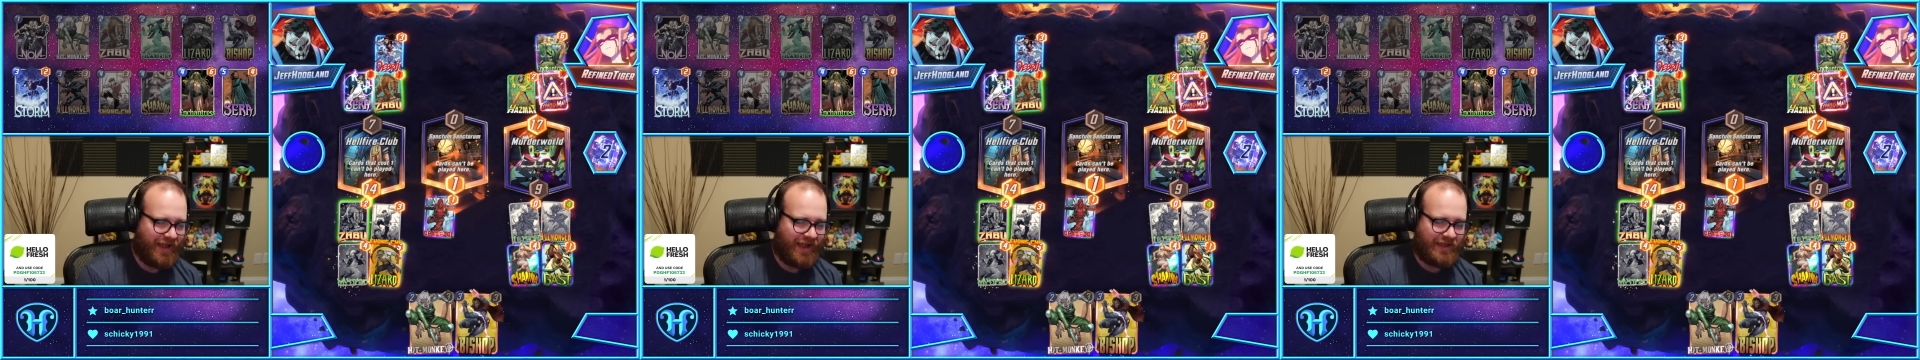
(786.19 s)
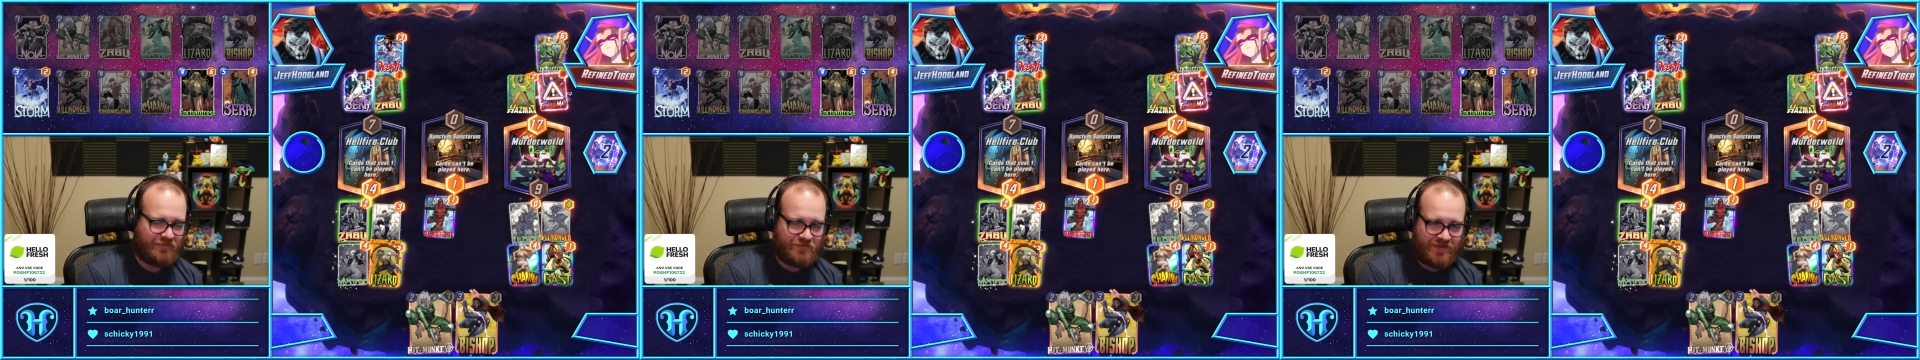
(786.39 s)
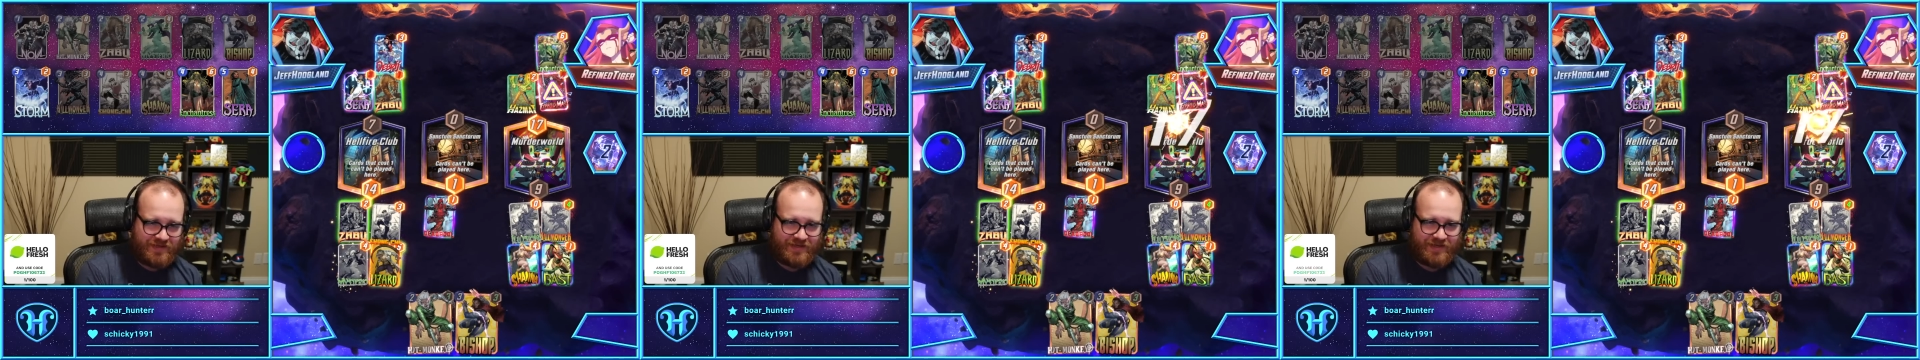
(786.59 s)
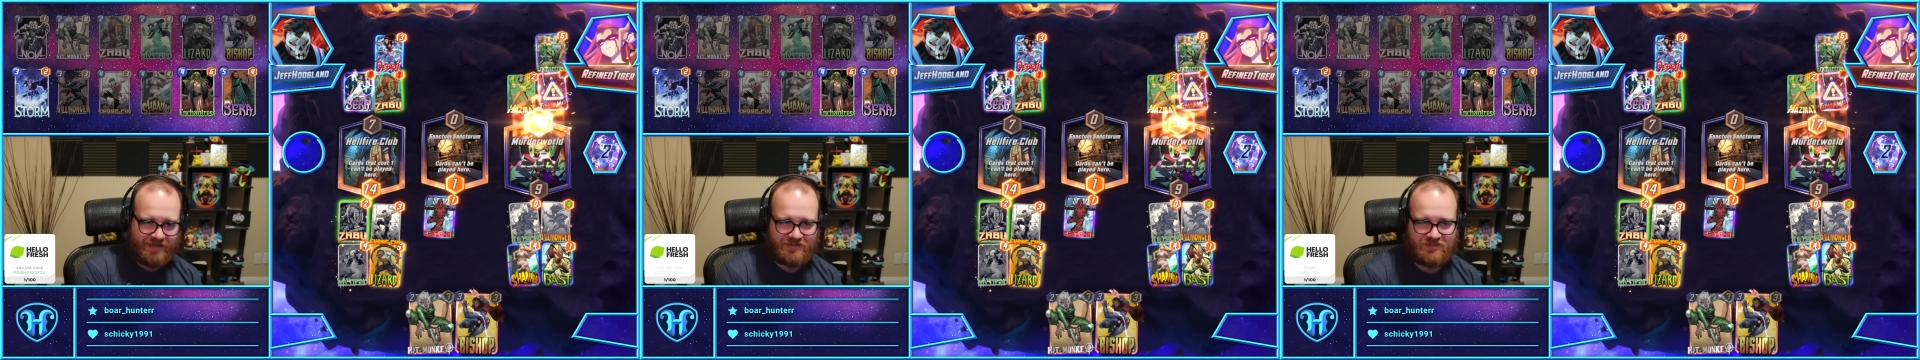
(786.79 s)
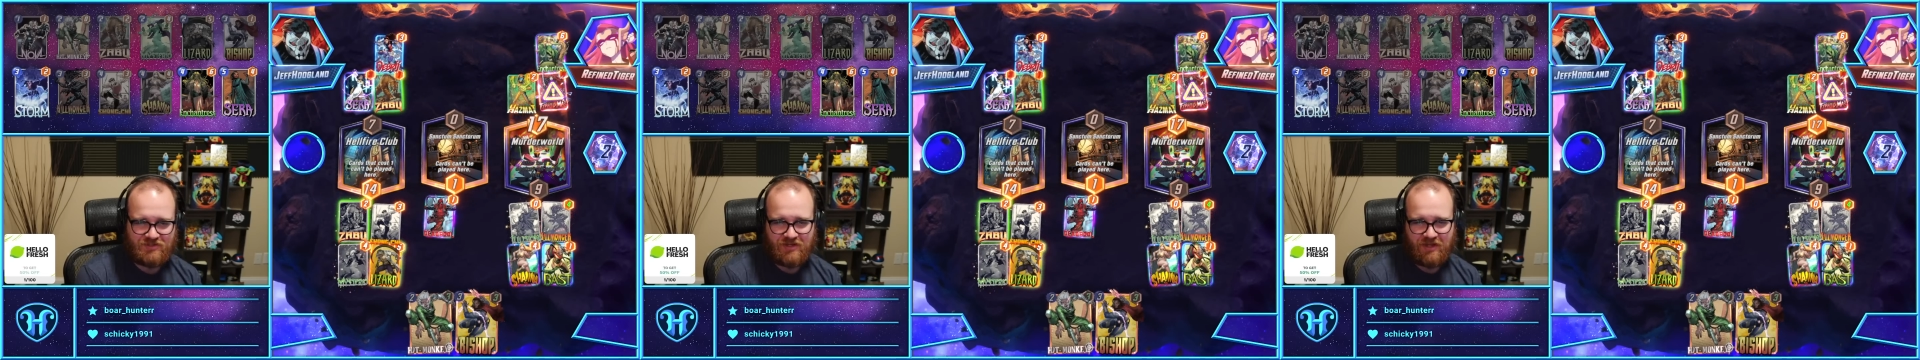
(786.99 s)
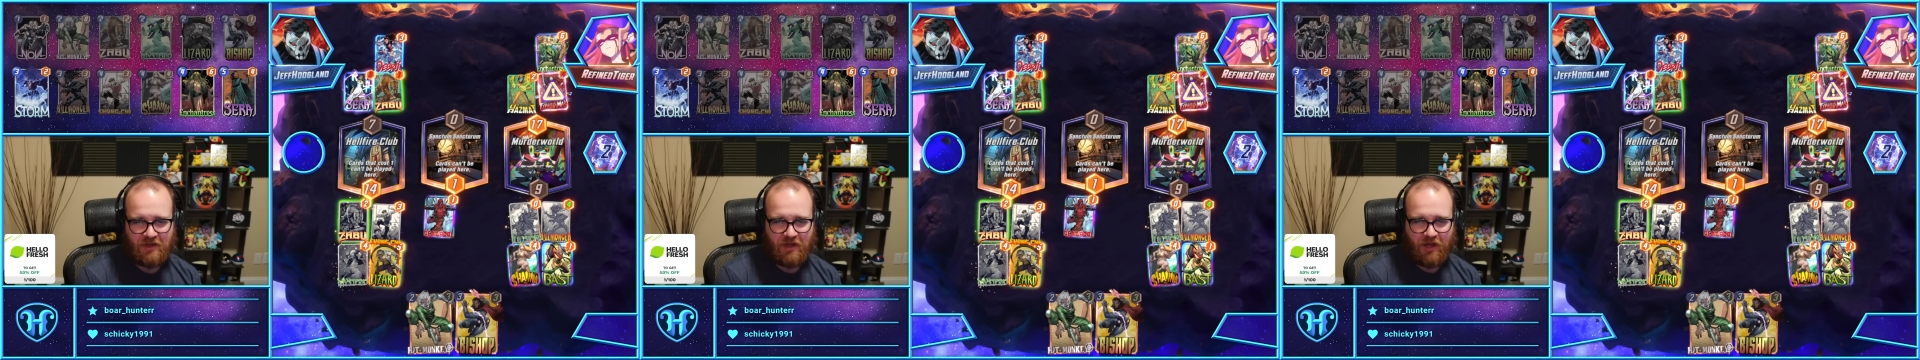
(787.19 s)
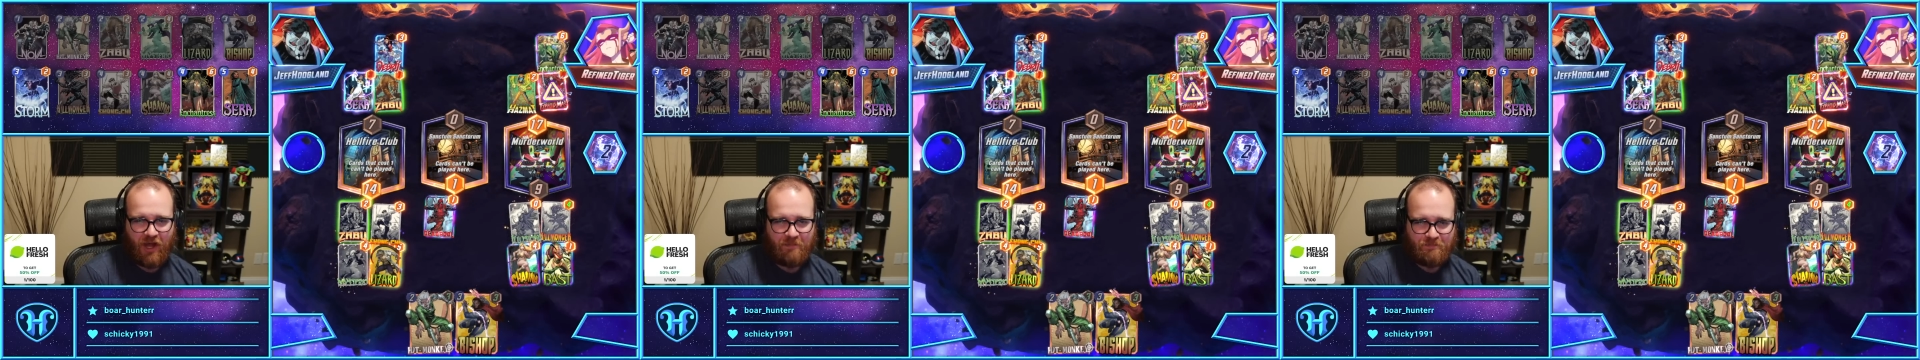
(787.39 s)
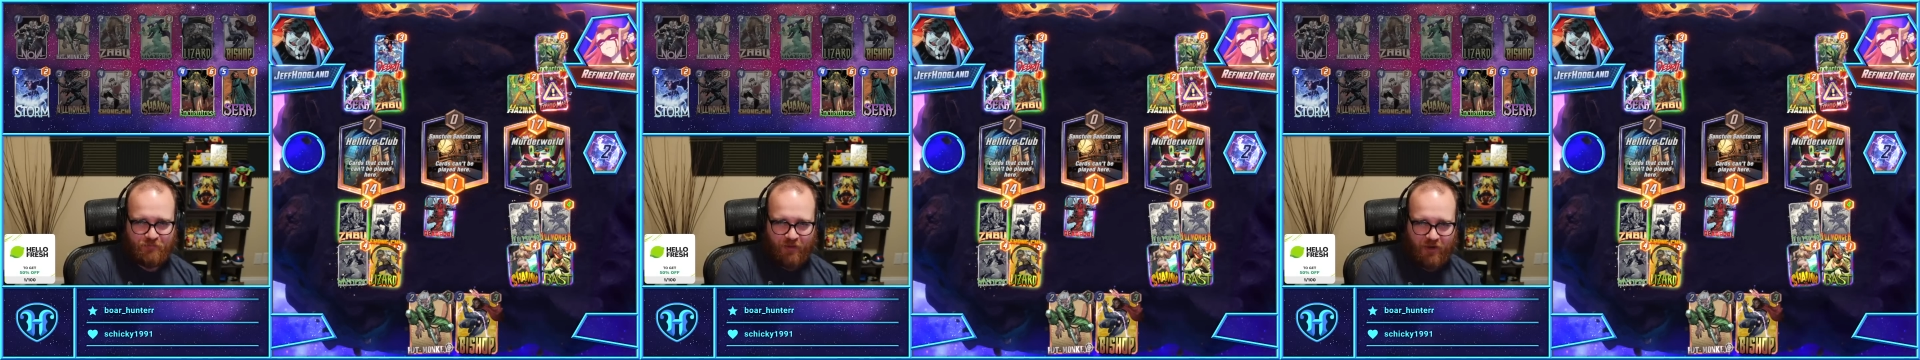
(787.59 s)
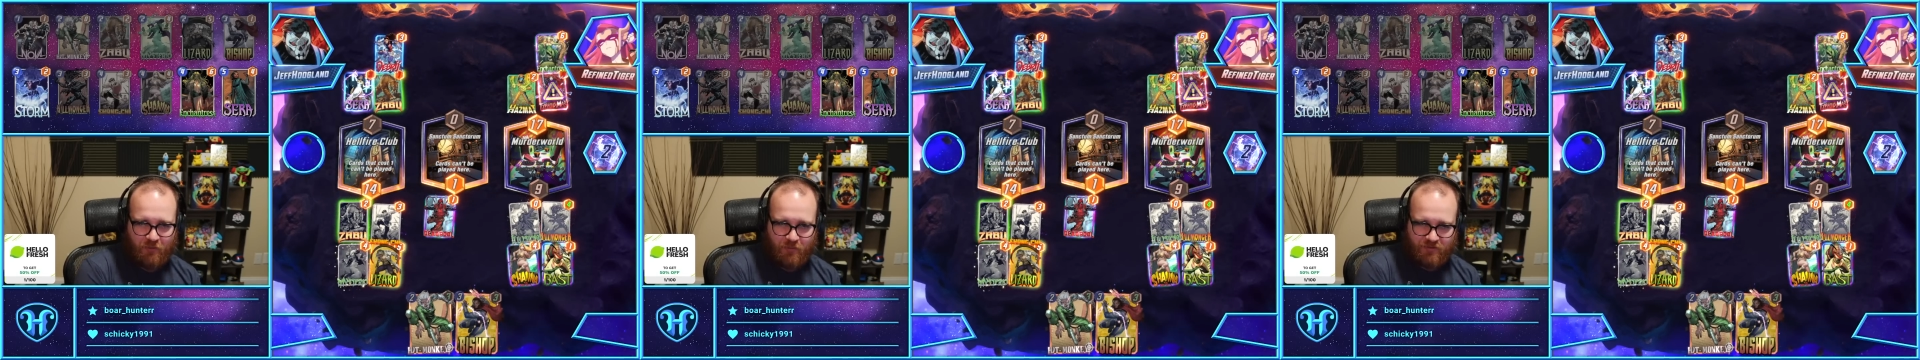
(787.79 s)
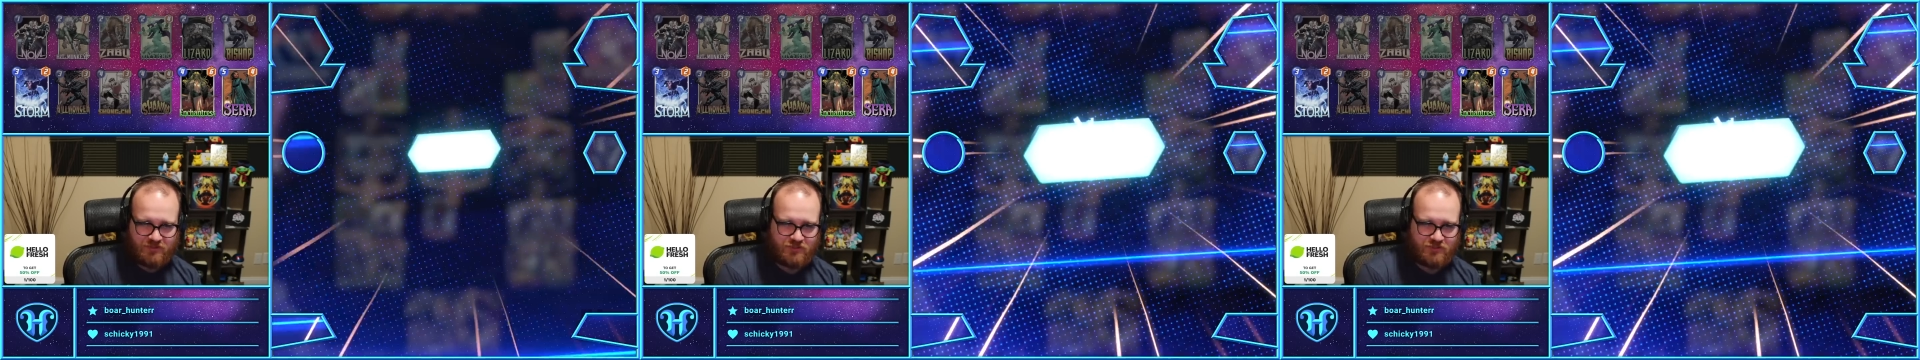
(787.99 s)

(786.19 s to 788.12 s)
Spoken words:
I think is up there with